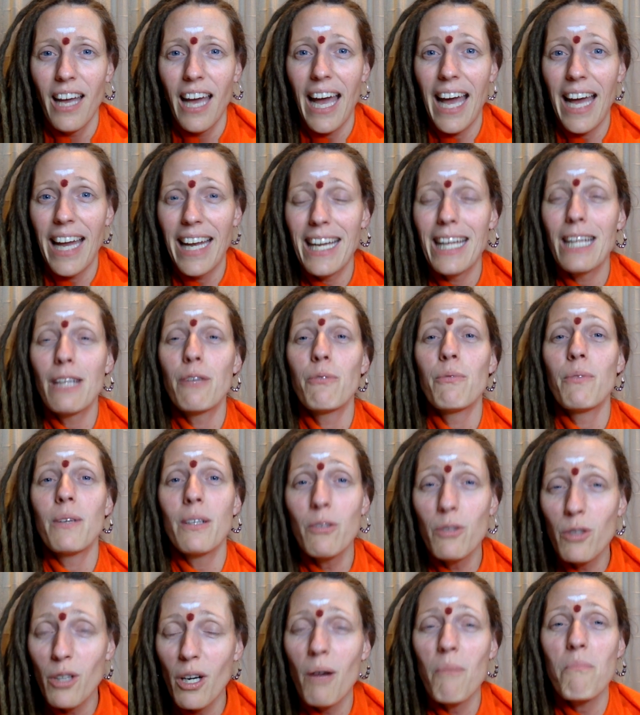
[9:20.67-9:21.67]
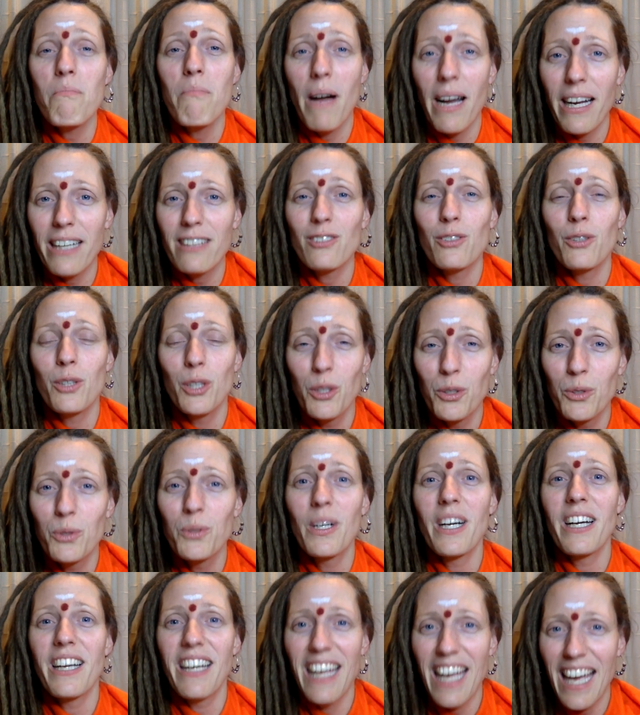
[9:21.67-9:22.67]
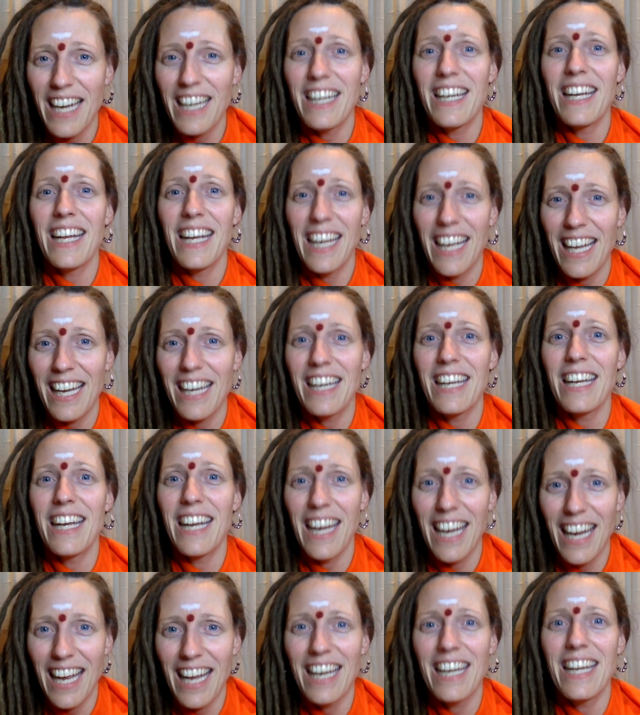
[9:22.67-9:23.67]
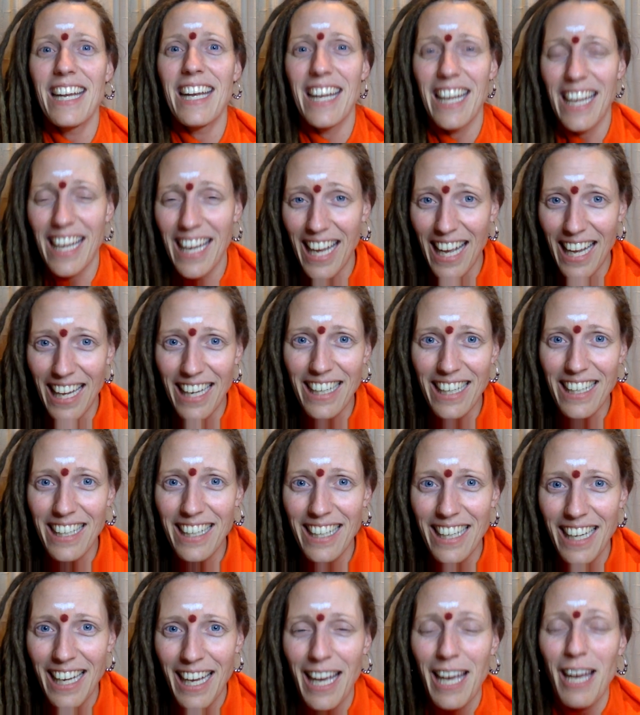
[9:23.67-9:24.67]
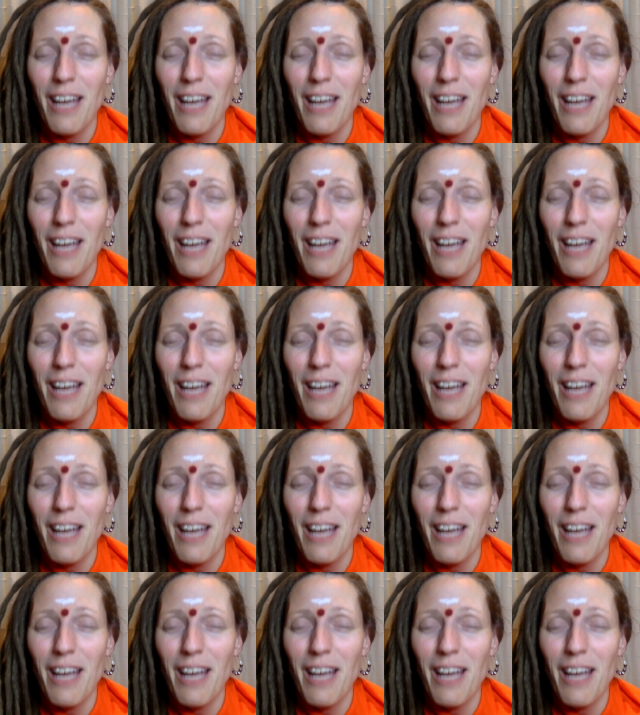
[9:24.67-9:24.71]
And it will come back to you again and again and again and again,